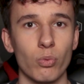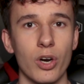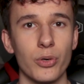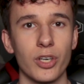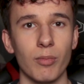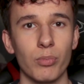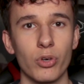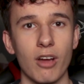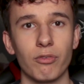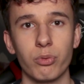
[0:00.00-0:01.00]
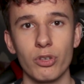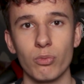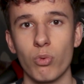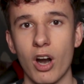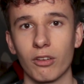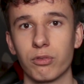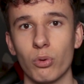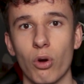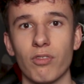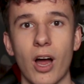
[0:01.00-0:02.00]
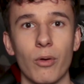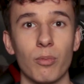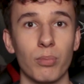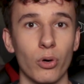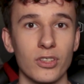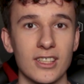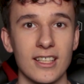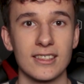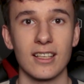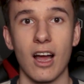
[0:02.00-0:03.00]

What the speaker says: where you can book a free walkthrough of our process,